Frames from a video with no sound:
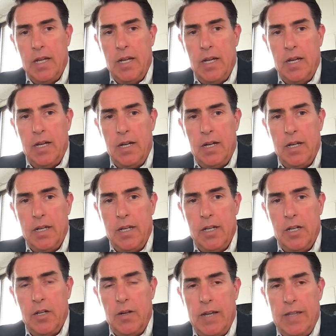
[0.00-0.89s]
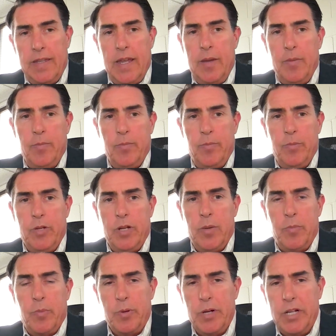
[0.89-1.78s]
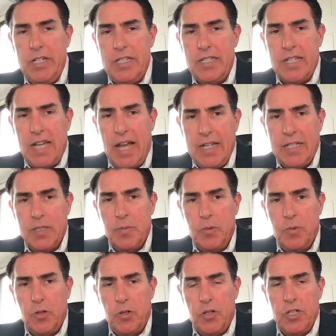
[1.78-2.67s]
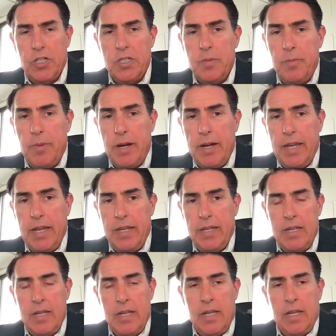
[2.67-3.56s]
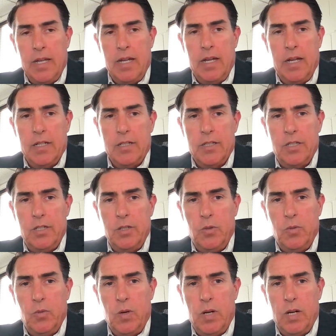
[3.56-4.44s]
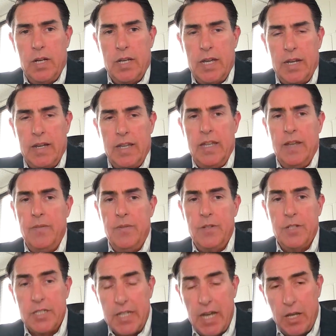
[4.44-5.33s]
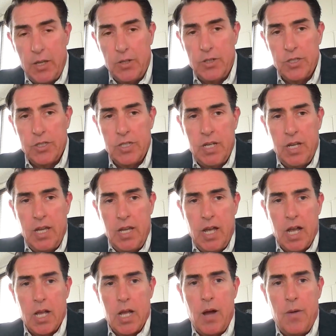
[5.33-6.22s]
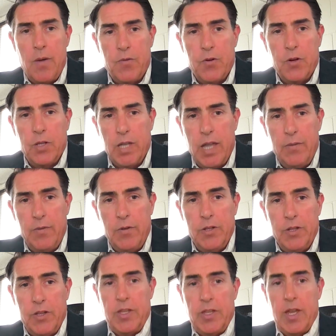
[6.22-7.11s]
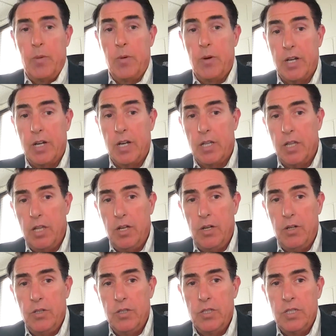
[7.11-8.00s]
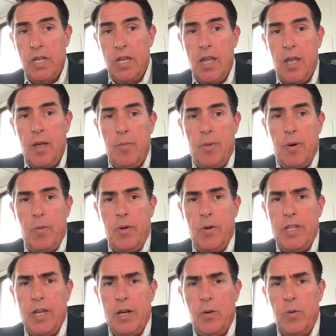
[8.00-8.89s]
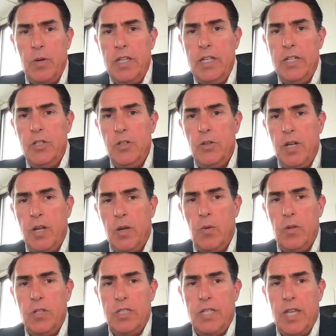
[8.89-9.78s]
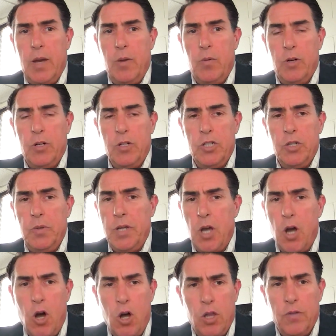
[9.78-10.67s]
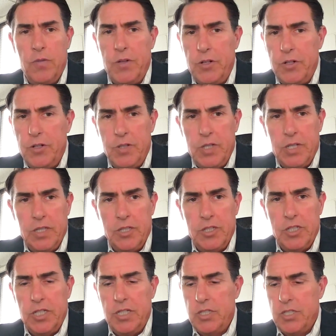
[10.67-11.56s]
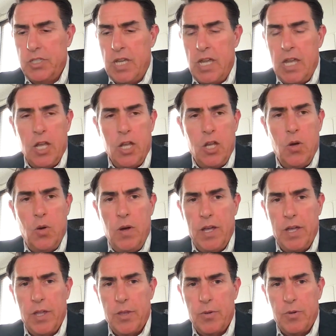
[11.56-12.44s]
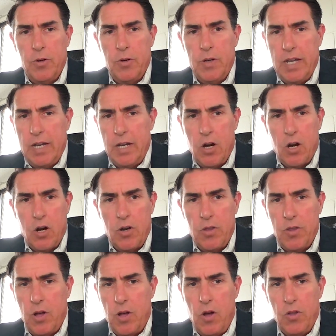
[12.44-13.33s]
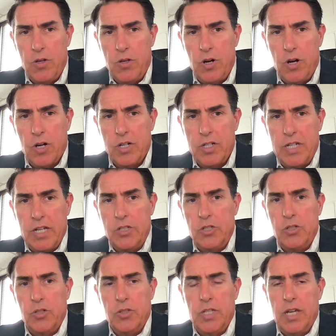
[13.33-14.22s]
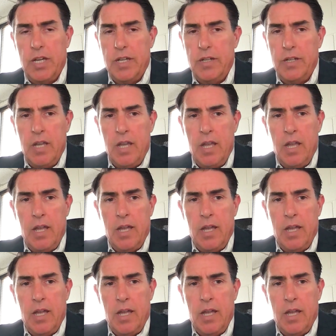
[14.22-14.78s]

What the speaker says: and they put a pretty sizable earnest money to kind of give the sellers a comfort level that they were going to close. But what they're really doing was they were doing all of their due diligence, going through getting all their architectural done,